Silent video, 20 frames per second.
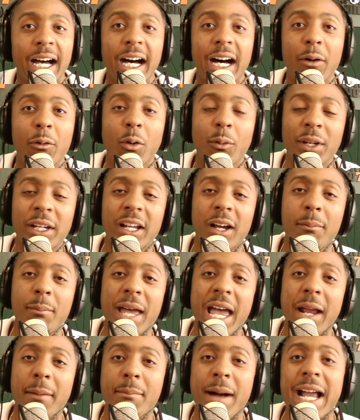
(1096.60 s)
when we come
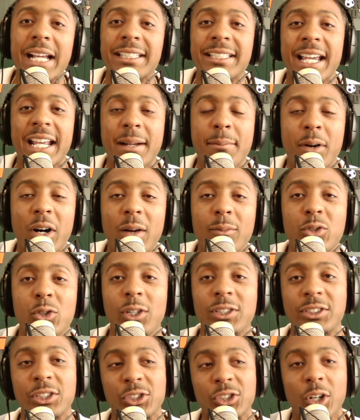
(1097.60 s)
back, Mike Tannenbaum
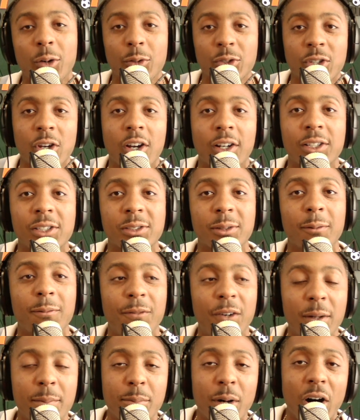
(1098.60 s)
joins the show. We're talking some
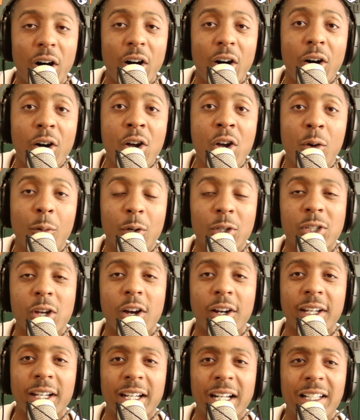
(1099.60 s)
football. We're
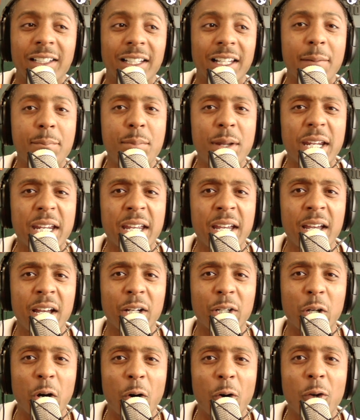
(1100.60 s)
talking an Olympic
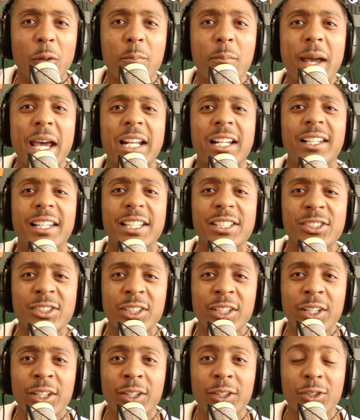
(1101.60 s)
gold medalist
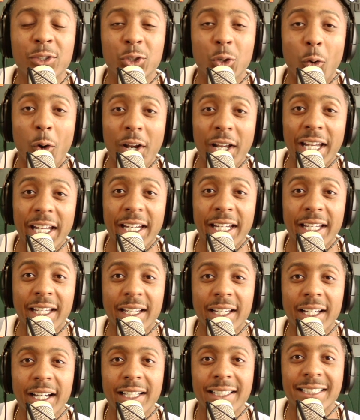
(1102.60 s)
joining
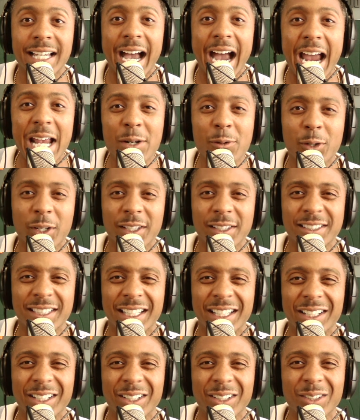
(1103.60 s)
a title
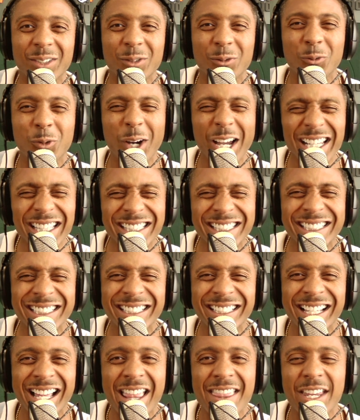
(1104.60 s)
contender. What?
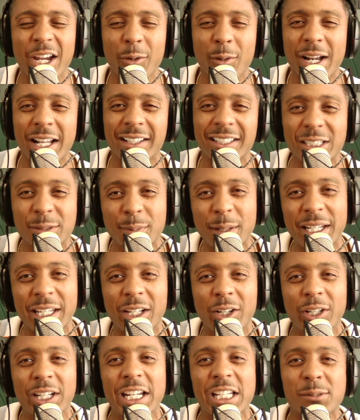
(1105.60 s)
Theoretically Speaking
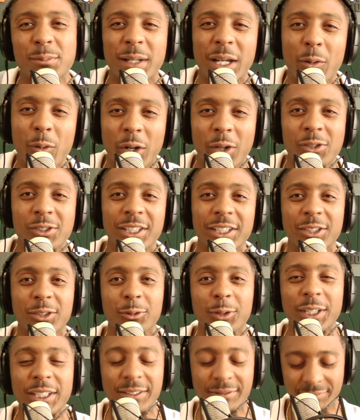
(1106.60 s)
on ESPN
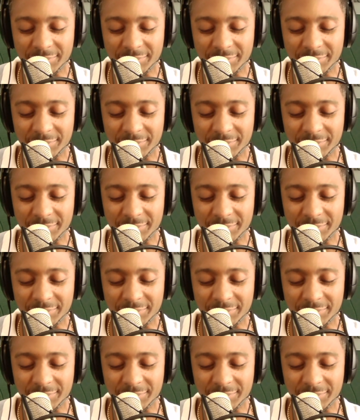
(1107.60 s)
106.3.